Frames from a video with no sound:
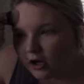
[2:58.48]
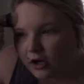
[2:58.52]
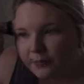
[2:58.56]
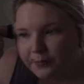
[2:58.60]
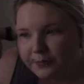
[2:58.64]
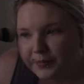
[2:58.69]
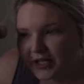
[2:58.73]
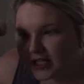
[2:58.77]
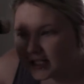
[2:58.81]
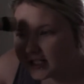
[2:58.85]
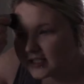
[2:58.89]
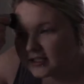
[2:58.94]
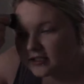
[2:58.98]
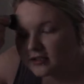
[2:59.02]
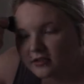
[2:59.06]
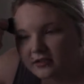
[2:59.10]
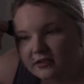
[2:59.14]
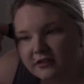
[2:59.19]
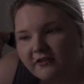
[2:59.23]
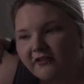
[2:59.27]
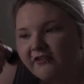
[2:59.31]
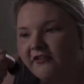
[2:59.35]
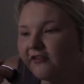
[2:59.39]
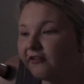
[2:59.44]
But its
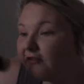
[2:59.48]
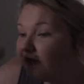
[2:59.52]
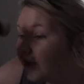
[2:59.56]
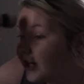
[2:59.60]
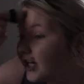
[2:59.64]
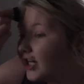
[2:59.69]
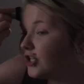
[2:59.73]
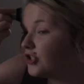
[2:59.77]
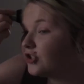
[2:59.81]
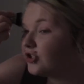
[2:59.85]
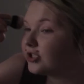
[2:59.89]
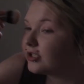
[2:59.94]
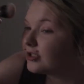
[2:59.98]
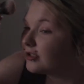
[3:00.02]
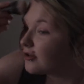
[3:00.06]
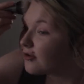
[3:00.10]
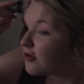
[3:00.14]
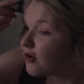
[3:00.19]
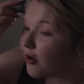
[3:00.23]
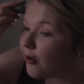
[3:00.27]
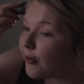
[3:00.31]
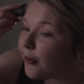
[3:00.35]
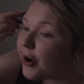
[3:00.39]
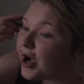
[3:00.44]
finish
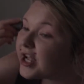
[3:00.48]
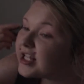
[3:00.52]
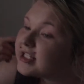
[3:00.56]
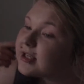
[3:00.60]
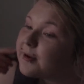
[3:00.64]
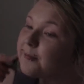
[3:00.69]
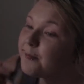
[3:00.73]
it's a